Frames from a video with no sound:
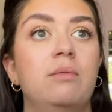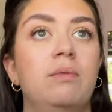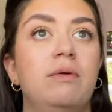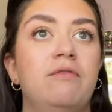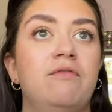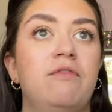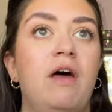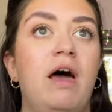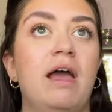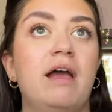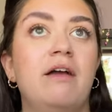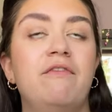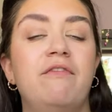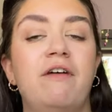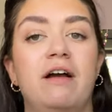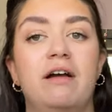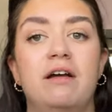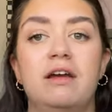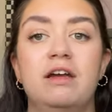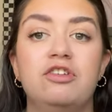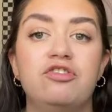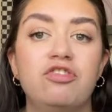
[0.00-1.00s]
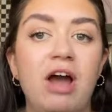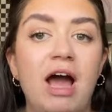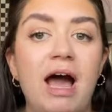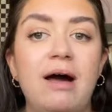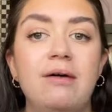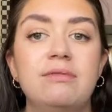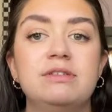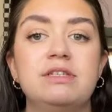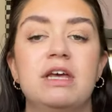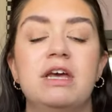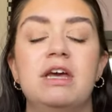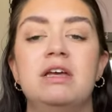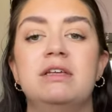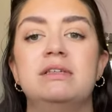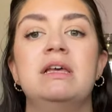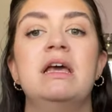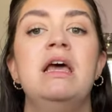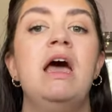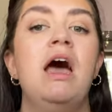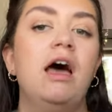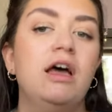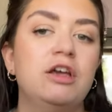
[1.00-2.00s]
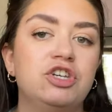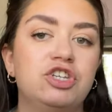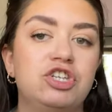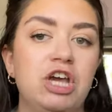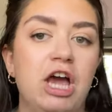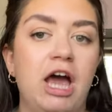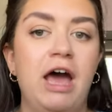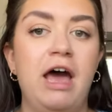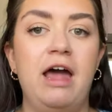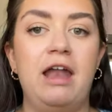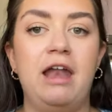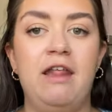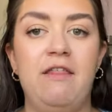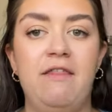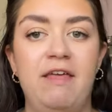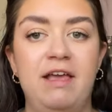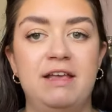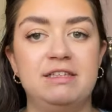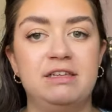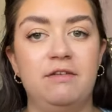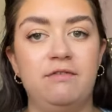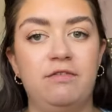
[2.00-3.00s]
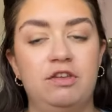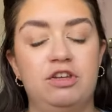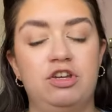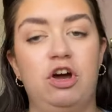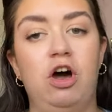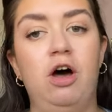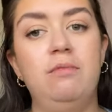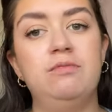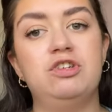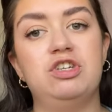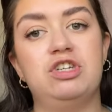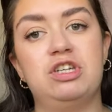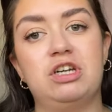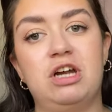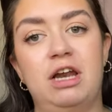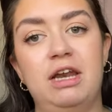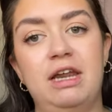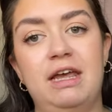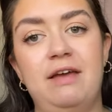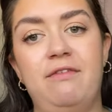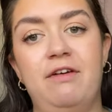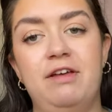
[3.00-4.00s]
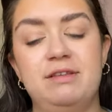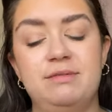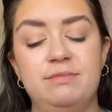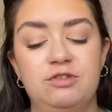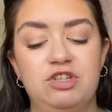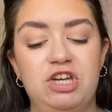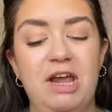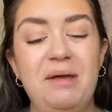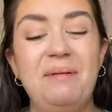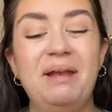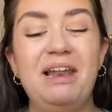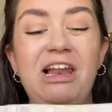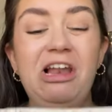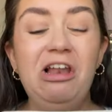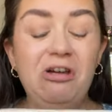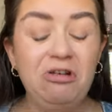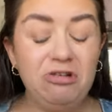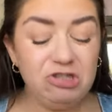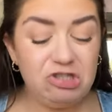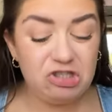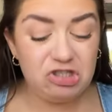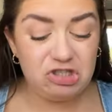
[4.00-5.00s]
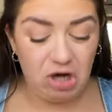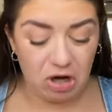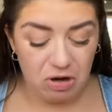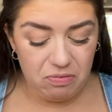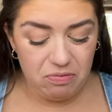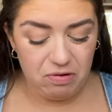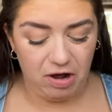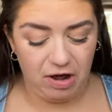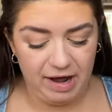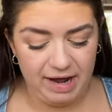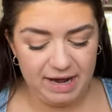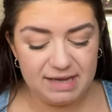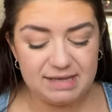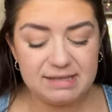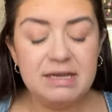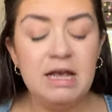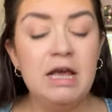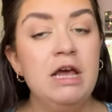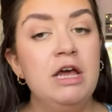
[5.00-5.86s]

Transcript: with like funky trousers, a shirt, and then this over the top just to kind of give her some shape. And it looks so nice.